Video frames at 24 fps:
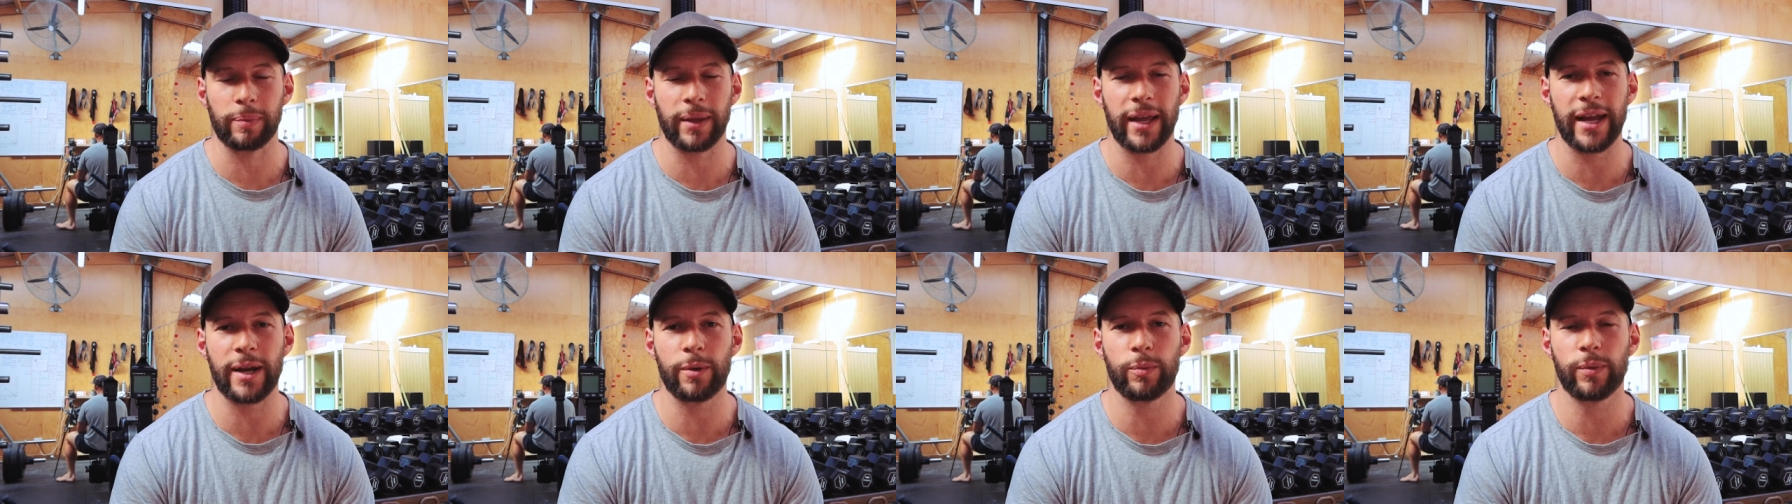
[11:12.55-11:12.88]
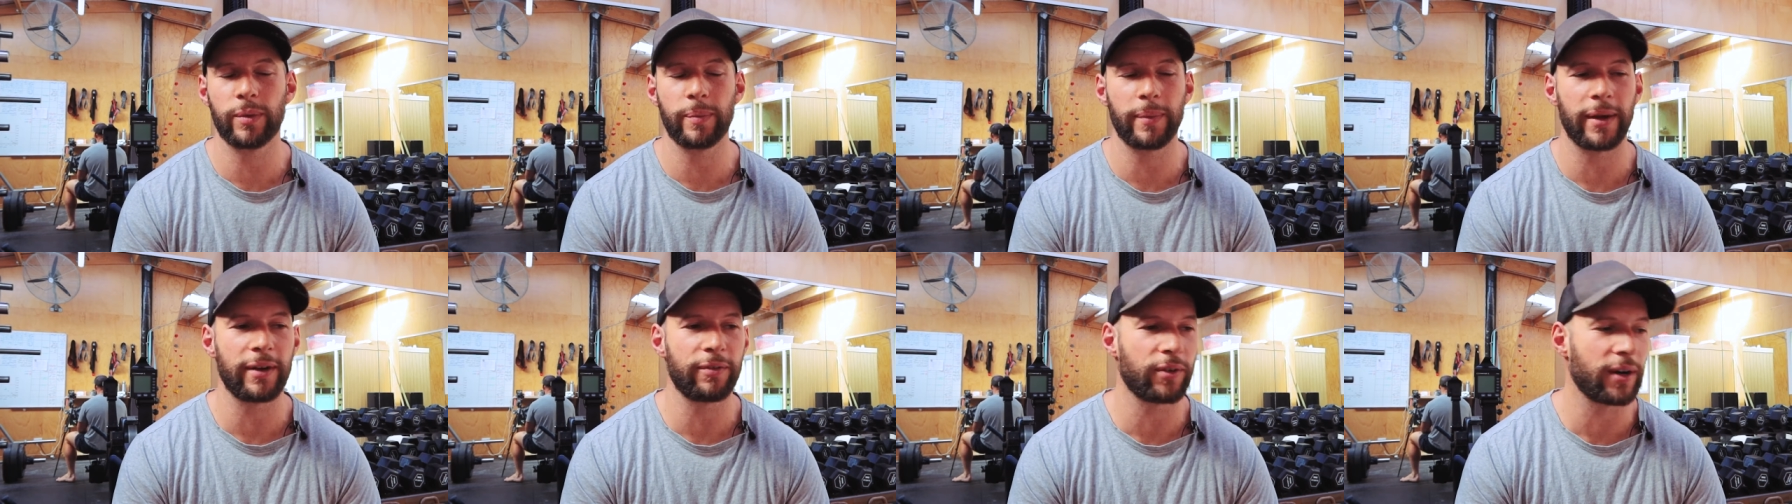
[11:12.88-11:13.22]
planned
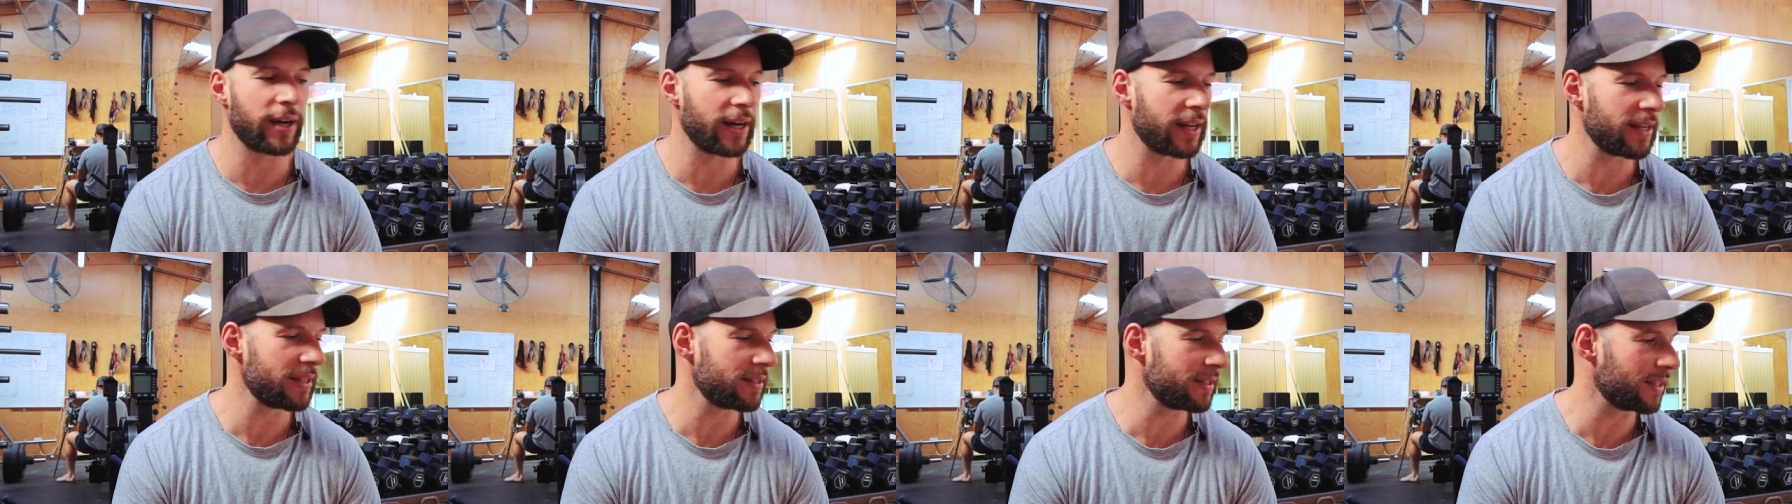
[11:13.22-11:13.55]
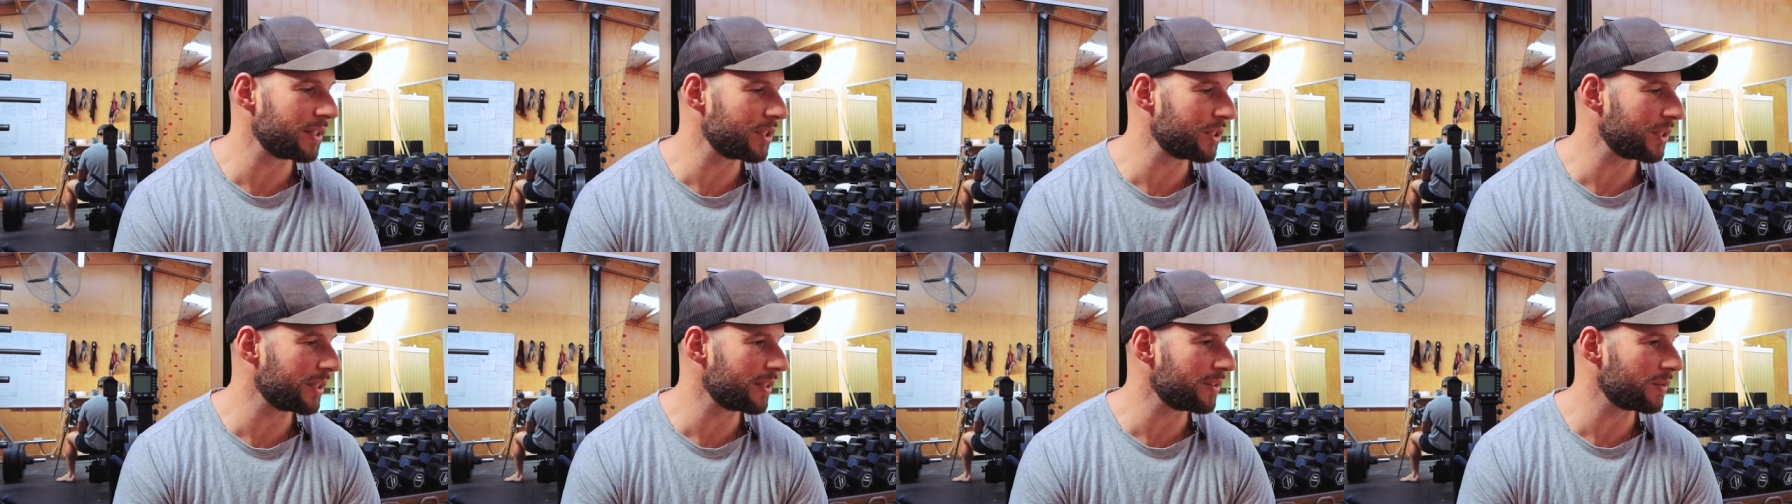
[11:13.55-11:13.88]
with my Friday
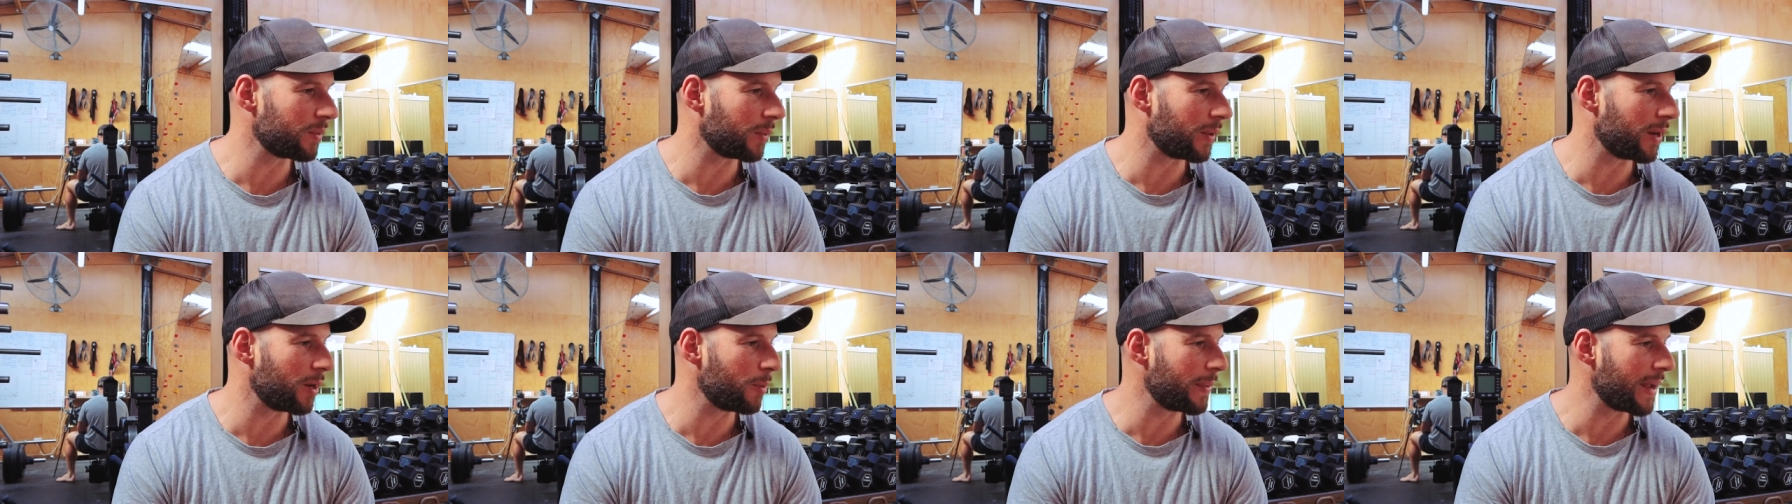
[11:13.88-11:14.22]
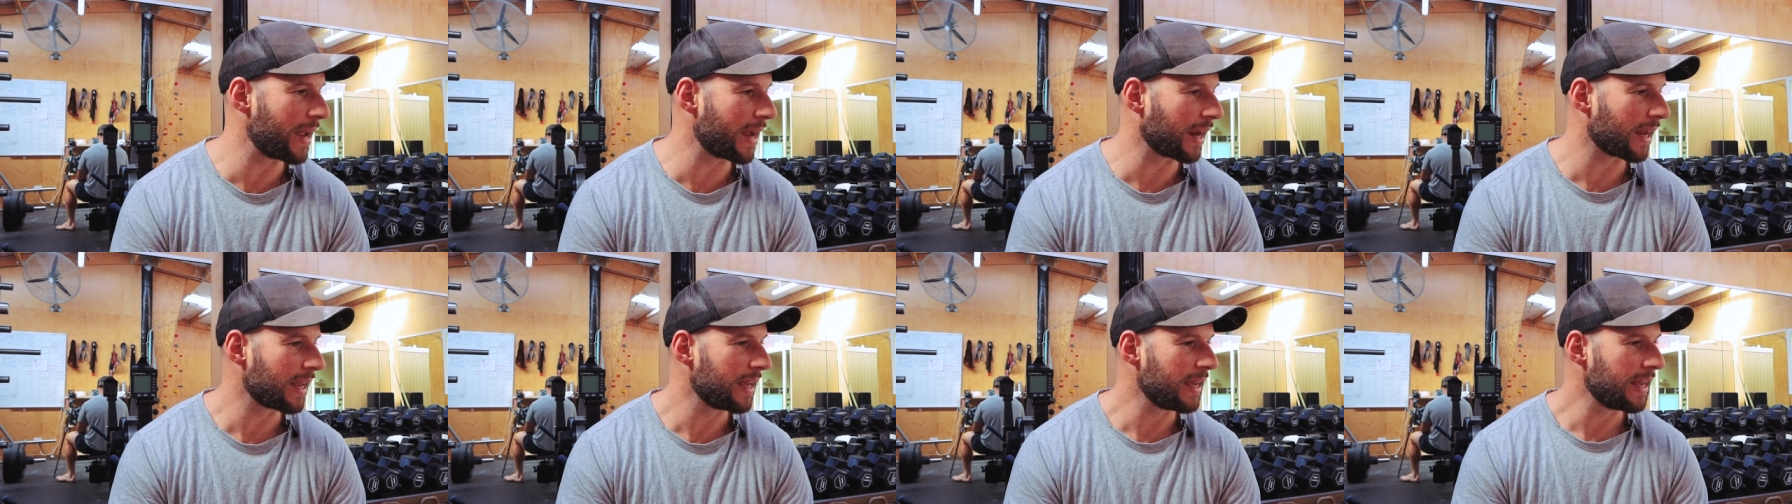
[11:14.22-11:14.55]
sessions a while
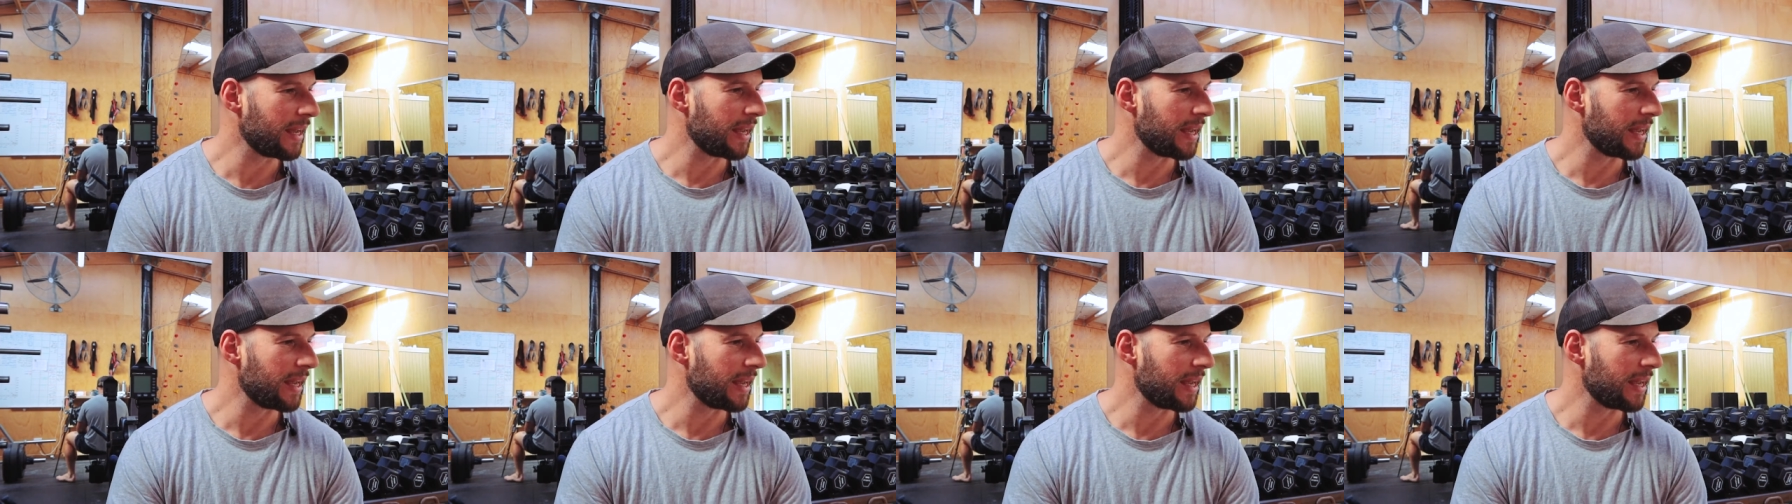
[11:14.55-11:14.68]
back.